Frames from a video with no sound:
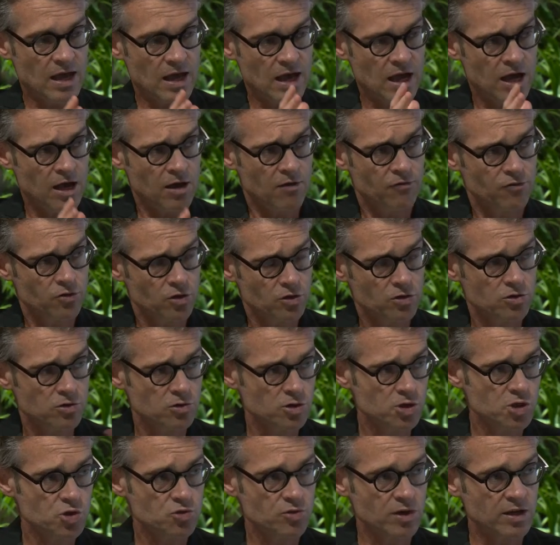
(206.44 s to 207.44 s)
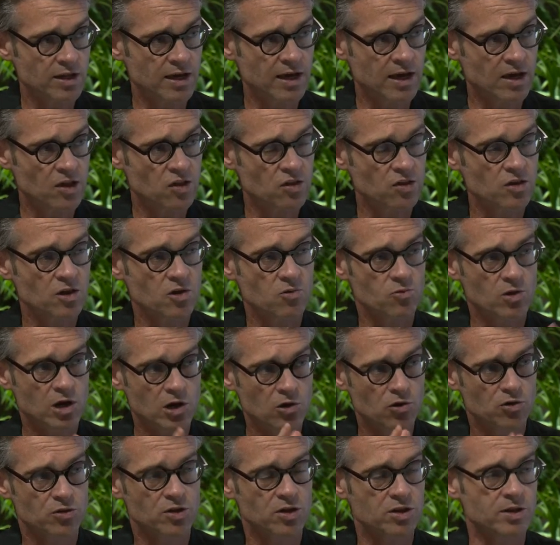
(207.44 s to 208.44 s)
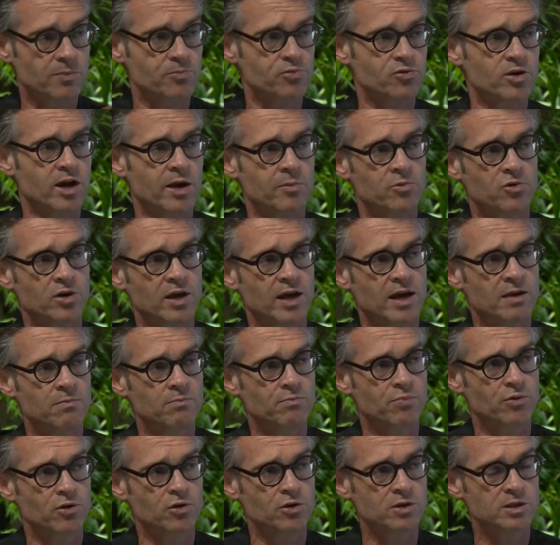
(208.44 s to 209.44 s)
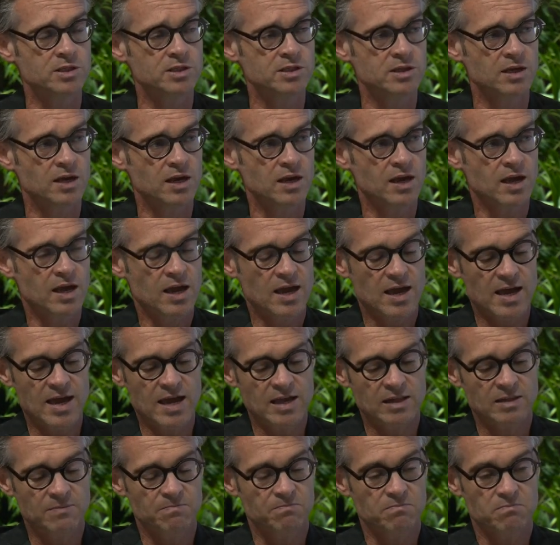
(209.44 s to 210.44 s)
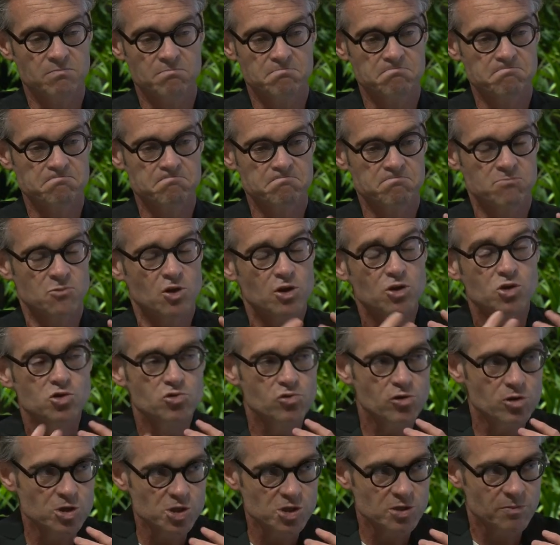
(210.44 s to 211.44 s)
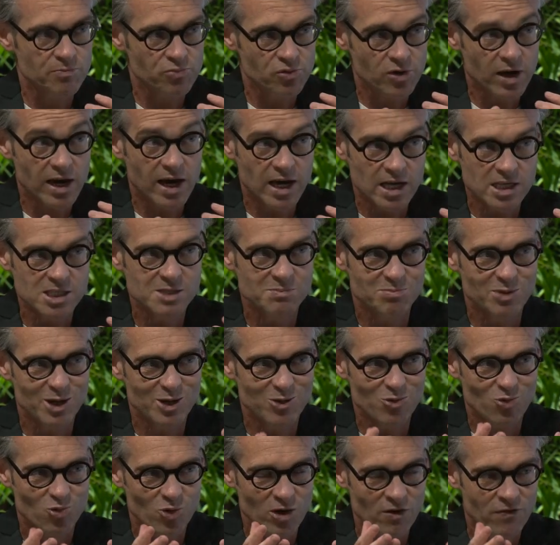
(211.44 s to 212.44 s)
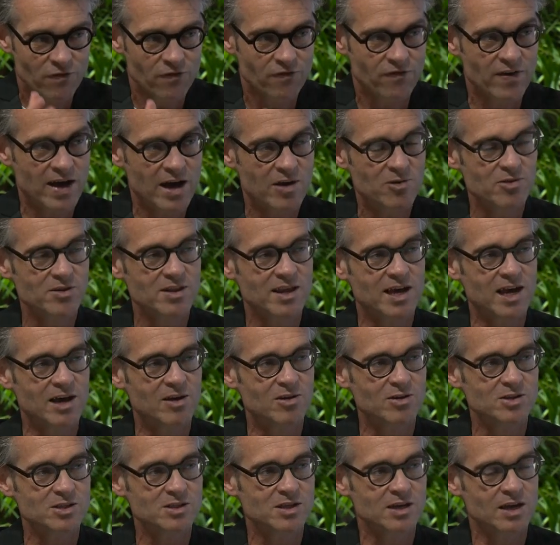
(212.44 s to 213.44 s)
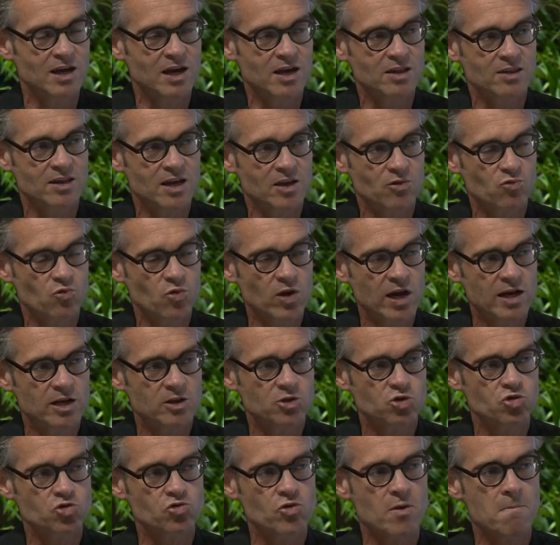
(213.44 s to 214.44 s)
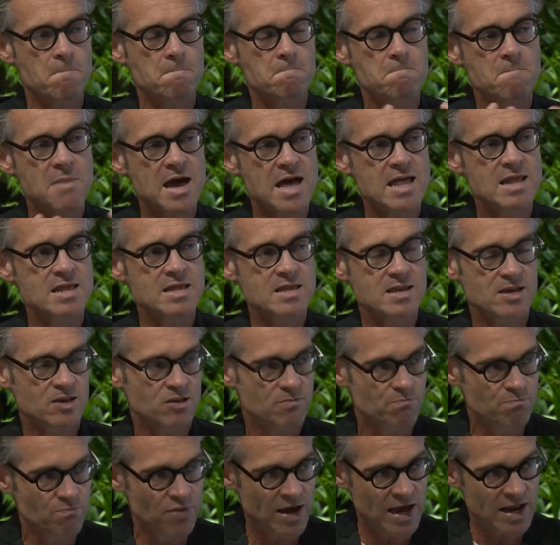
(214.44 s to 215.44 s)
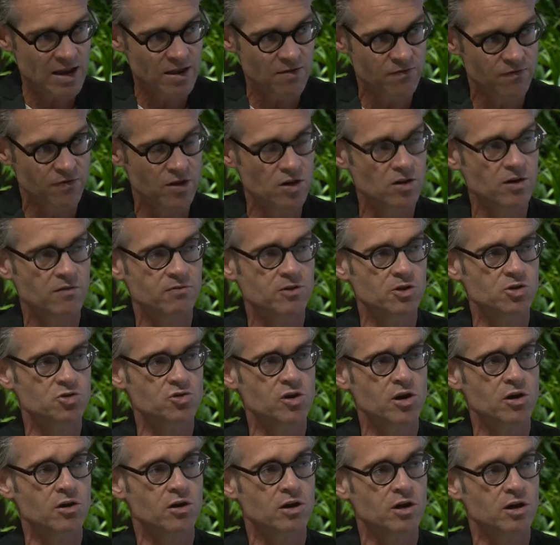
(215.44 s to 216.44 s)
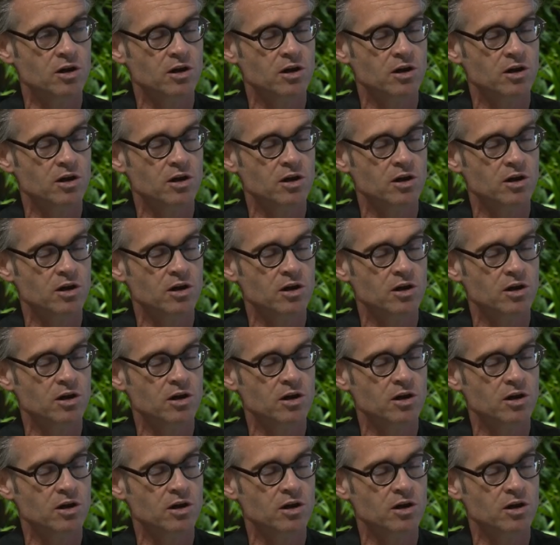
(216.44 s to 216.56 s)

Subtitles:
After those 3 days, we looked at the primary endpoint, and not to our surprise, but we found out that we had a tremendous benefit of the drug.